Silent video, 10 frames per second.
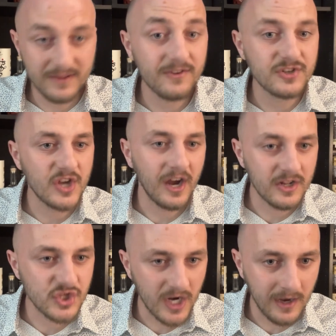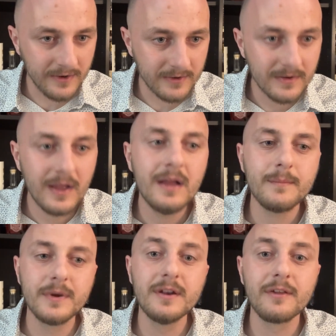It's a touch hotter,
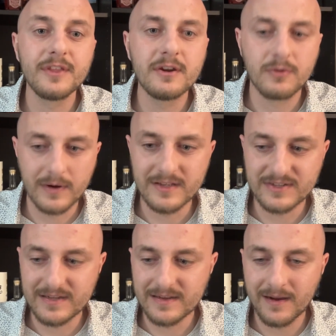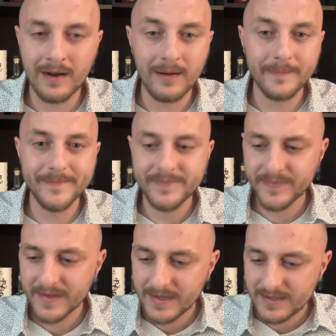but nothing crazy.
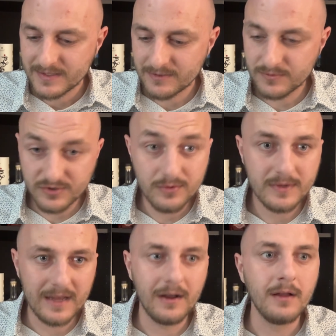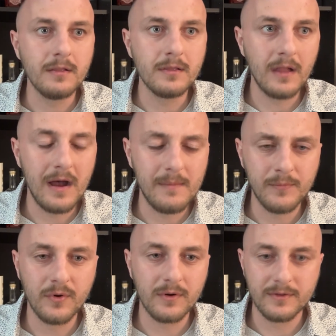You do get a lot
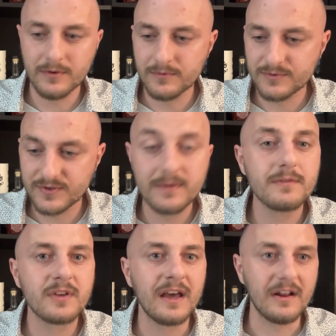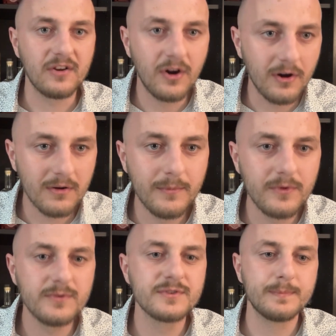more of those kind of
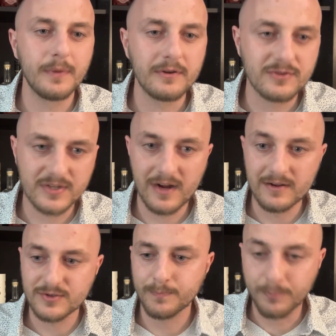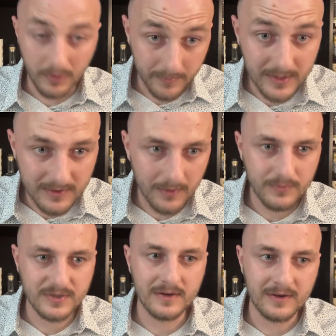caramels, butterscotch, bourbon
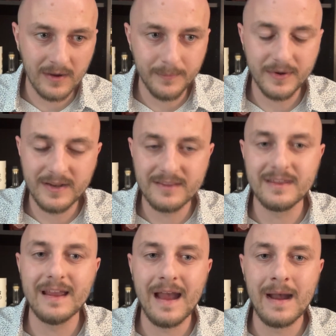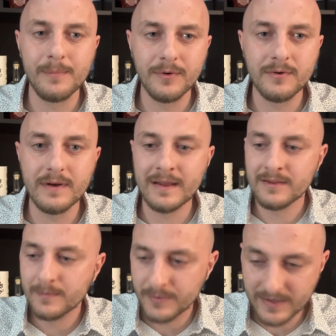notes accompanying the apple
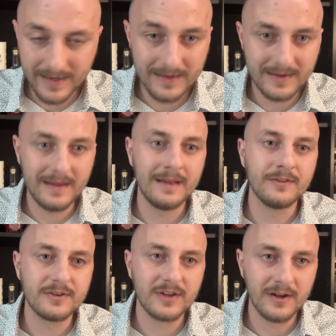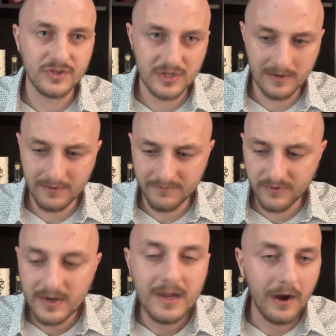and the banana and the touch of
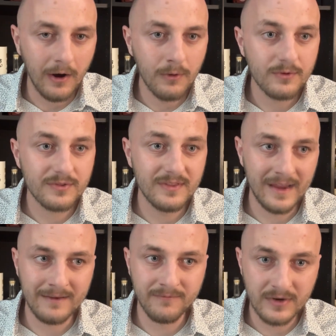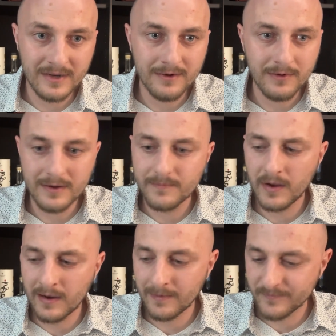oak and vanilla.
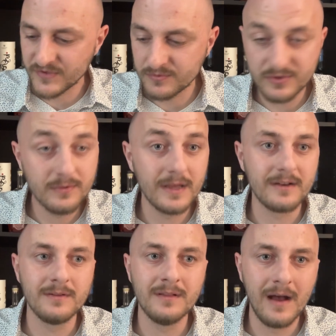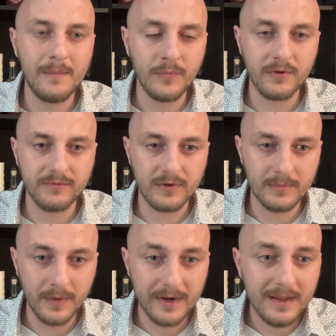You do get a lot more for your
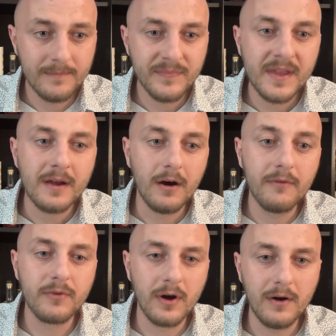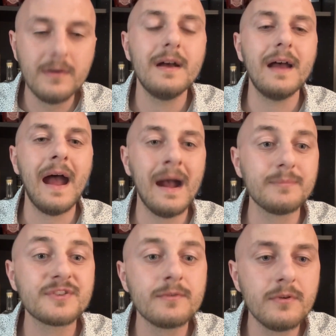money. Overall,
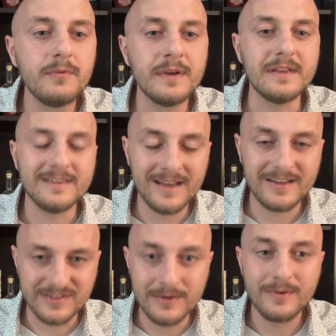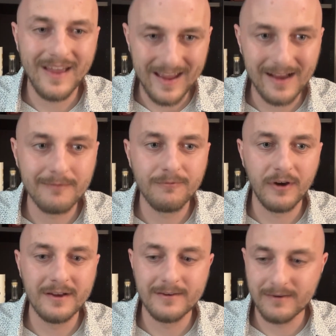absolutely, yes, you can
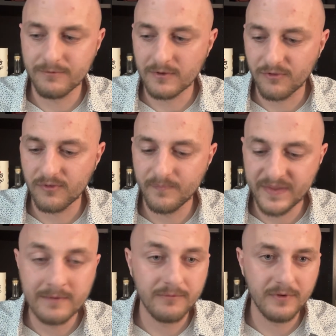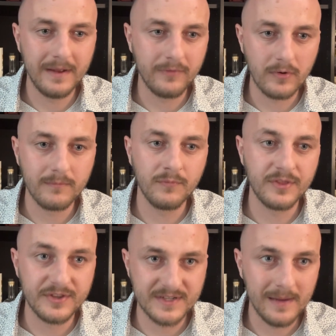find a difference in flavor
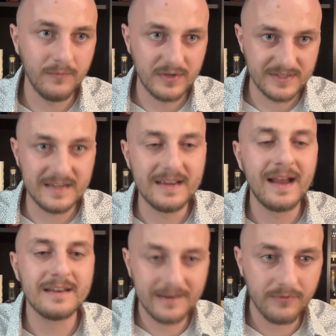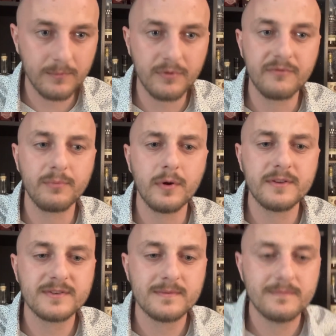with the same whiskey at different proof
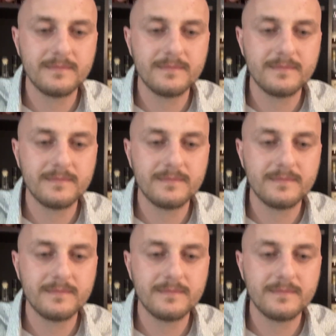points.